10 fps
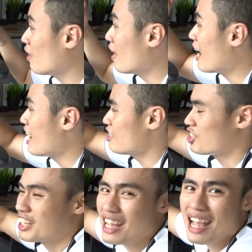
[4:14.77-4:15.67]
I
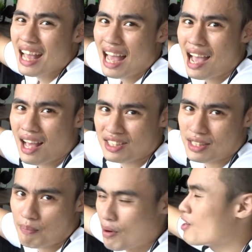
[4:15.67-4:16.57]
actually asked the
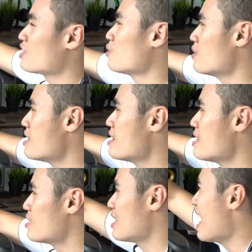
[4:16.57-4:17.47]
person who did this,